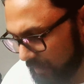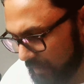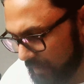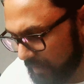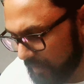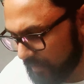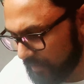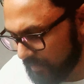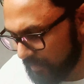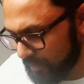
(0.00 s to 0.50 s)

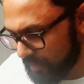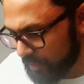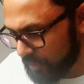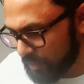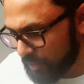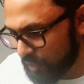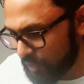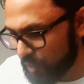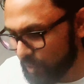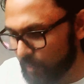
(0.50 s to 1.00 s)
Nice.
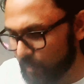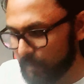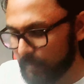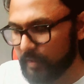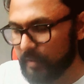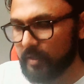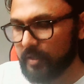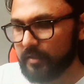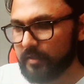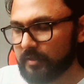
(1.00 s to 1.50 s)
So
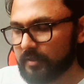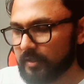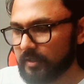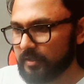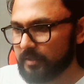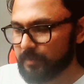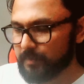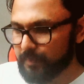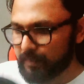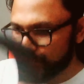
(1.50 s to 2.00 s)
it's
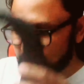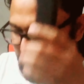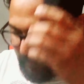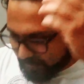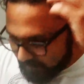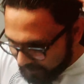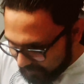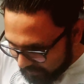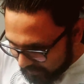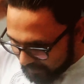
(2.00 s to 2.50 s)
it's
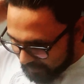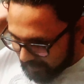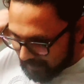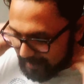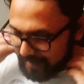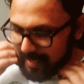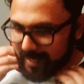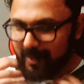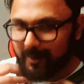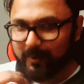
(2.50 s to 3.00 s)
really
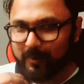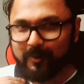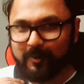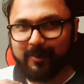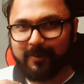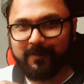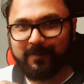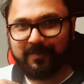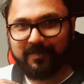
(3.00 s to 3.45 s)
loud